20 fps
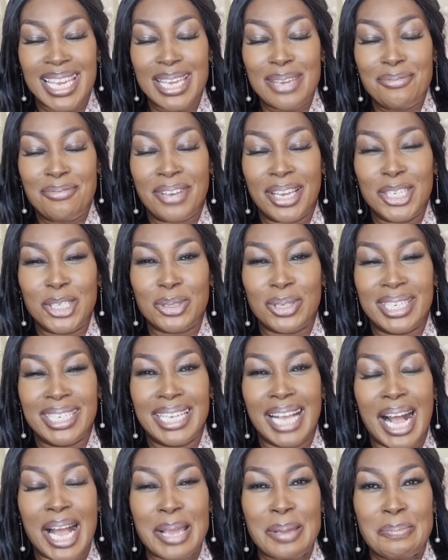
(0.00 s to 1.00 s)

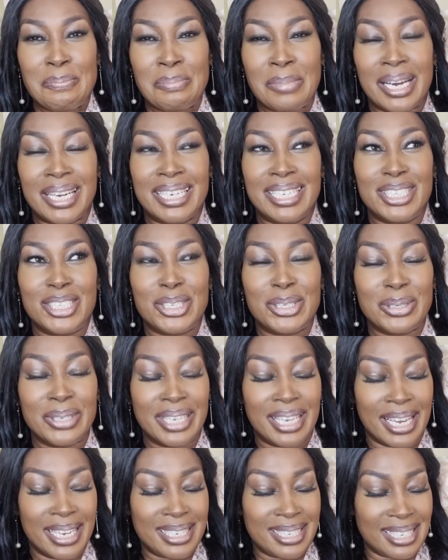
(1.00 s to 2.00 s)
Eventually I managed to
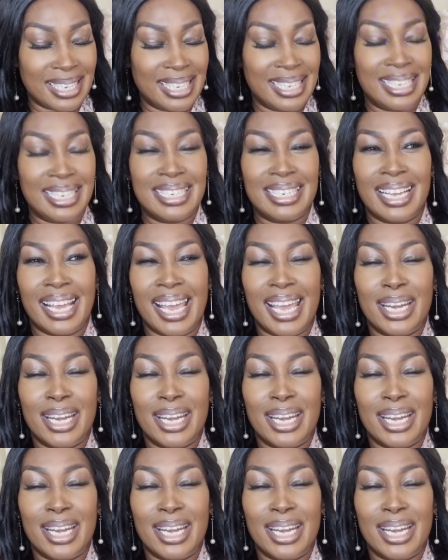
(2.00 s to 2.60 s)
get in,